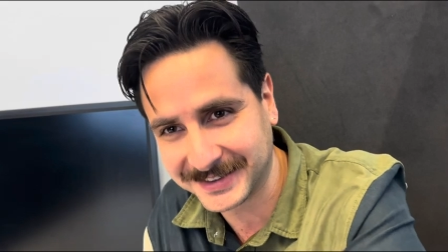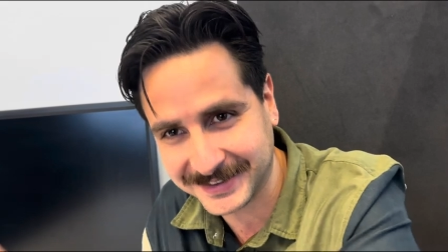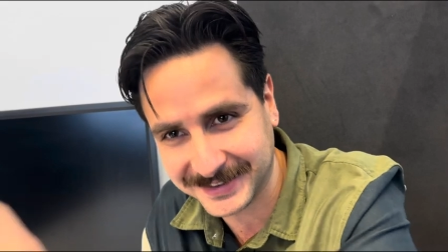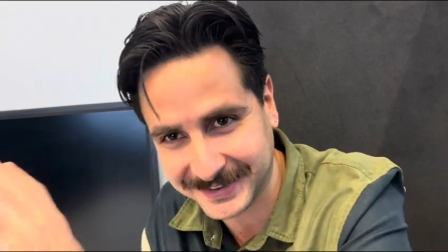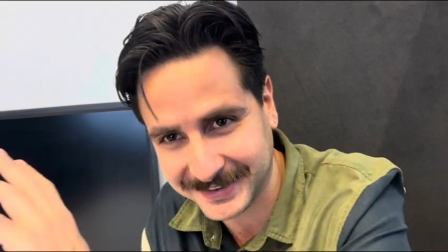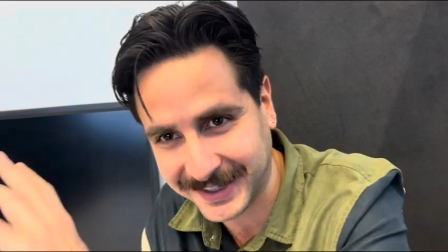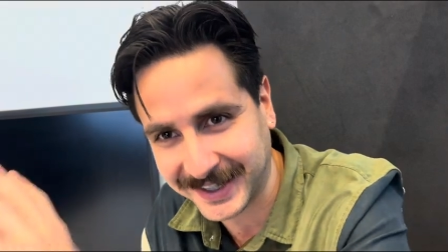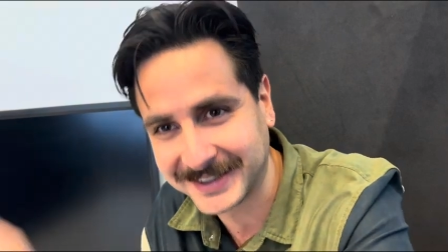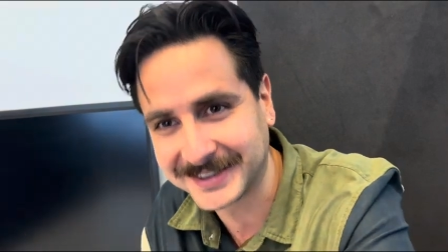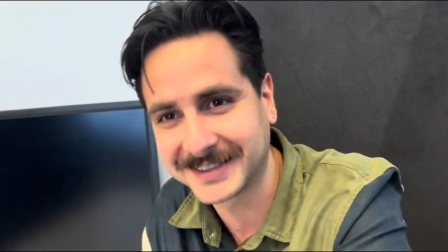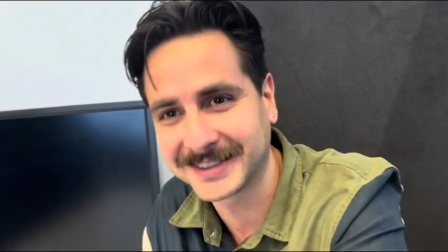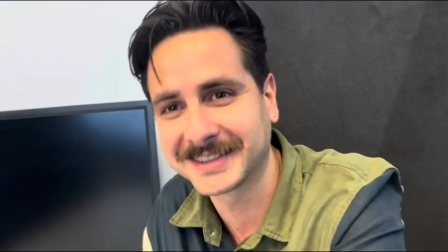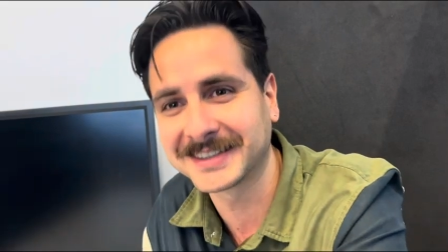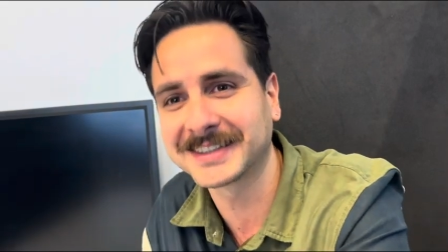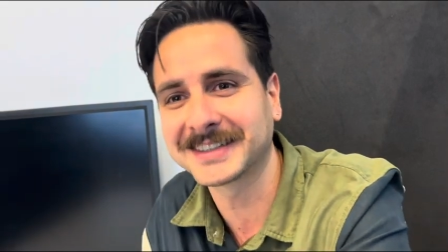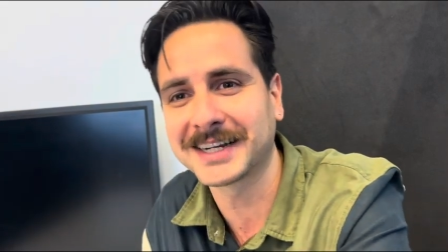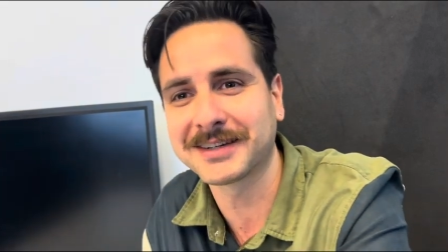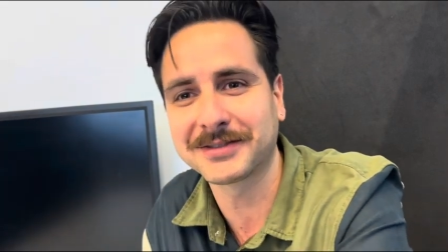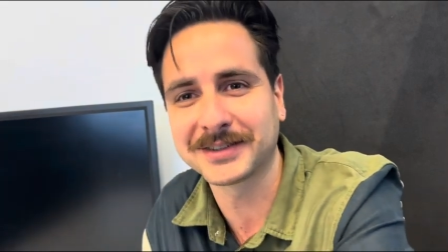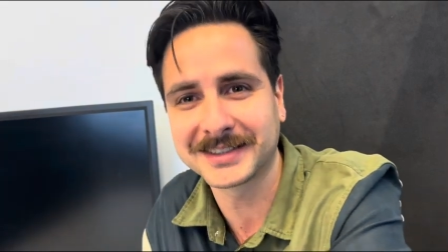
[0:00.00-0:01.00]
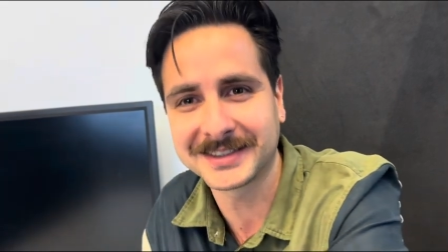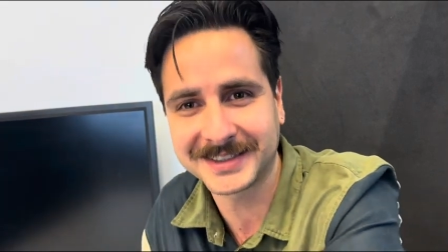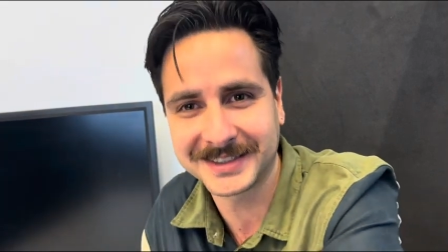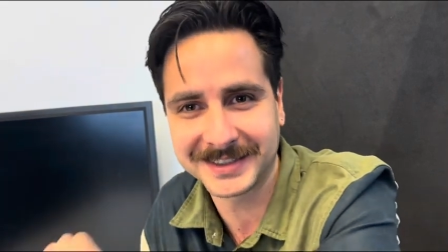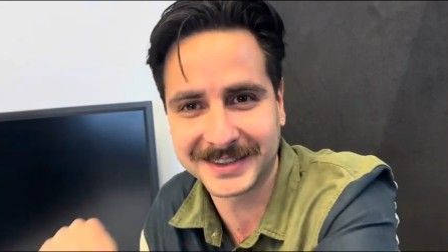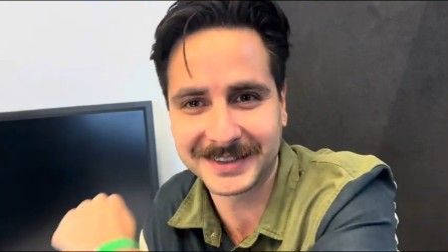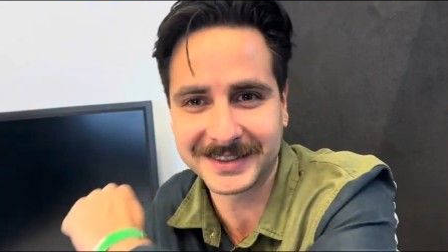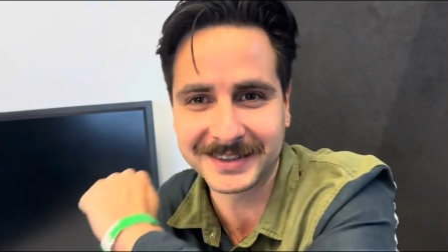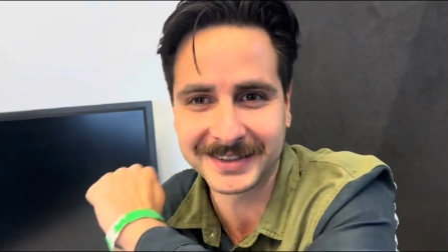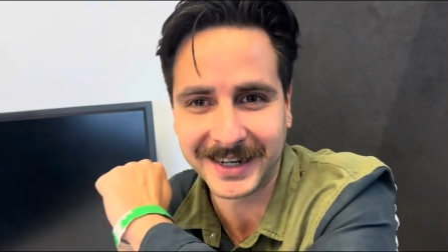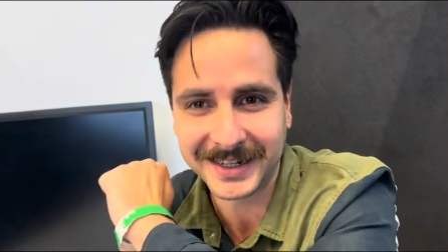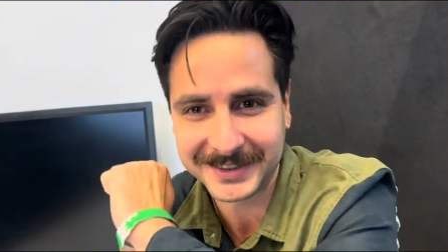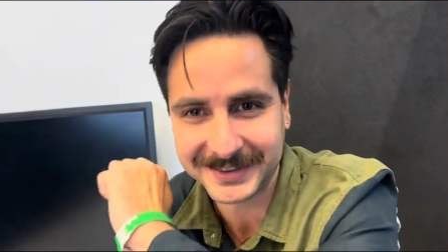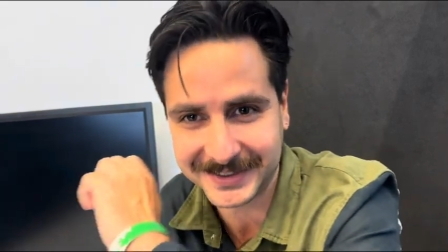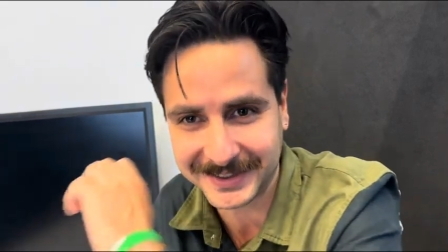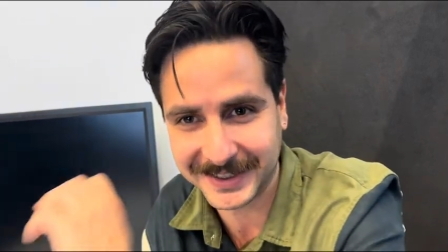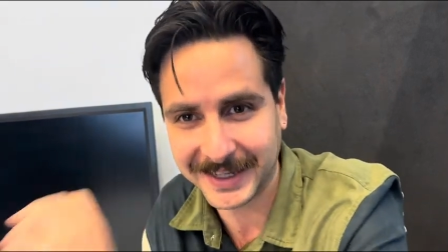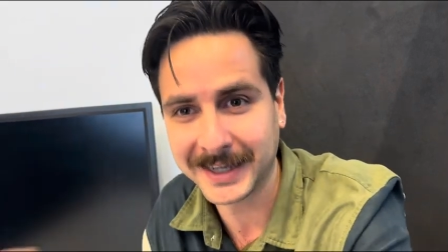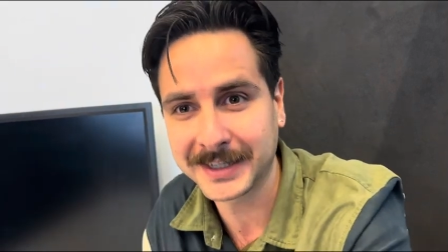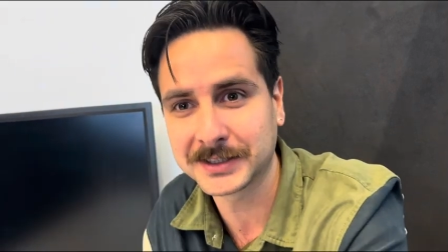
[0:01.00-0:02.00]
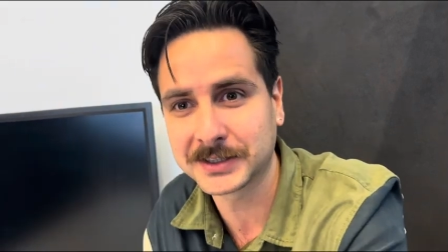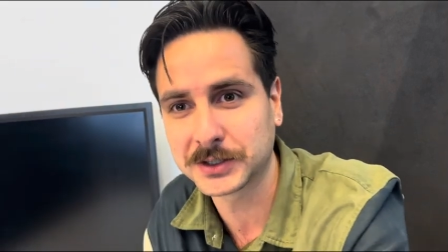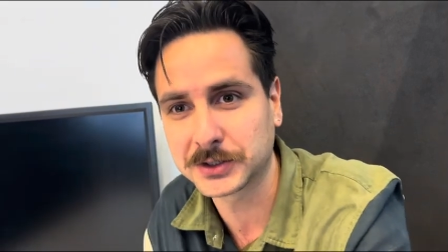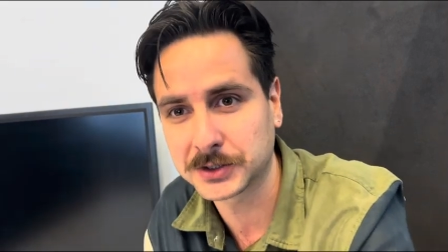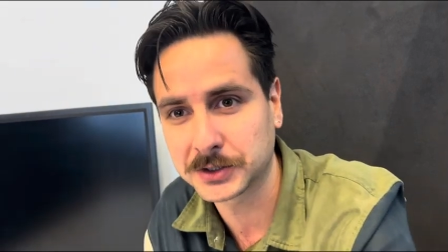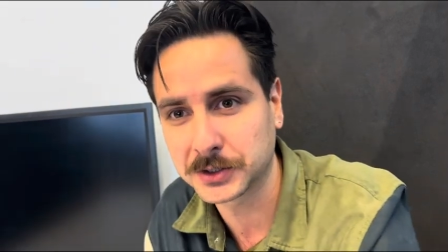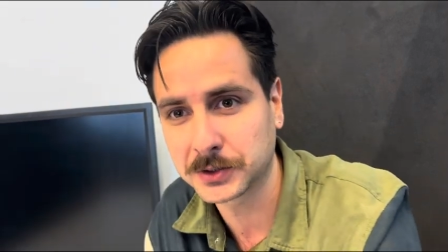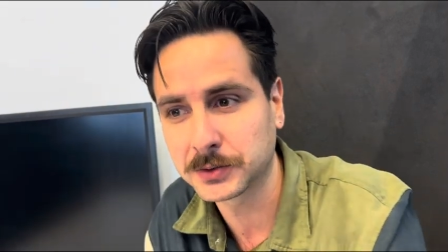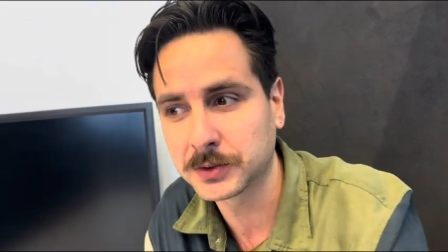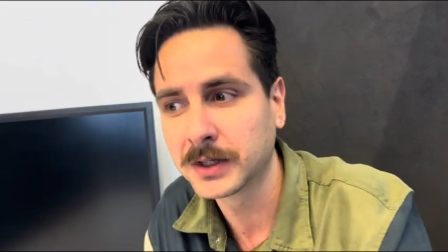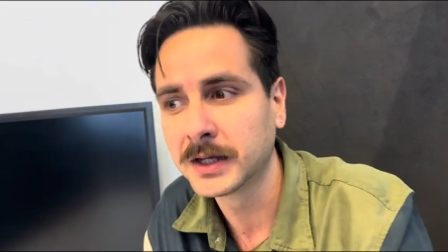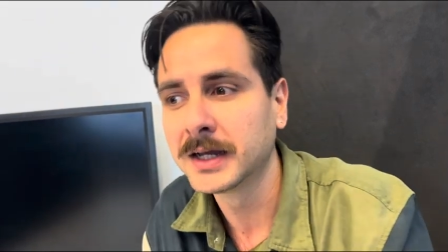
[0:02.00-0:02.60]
1970, 1982,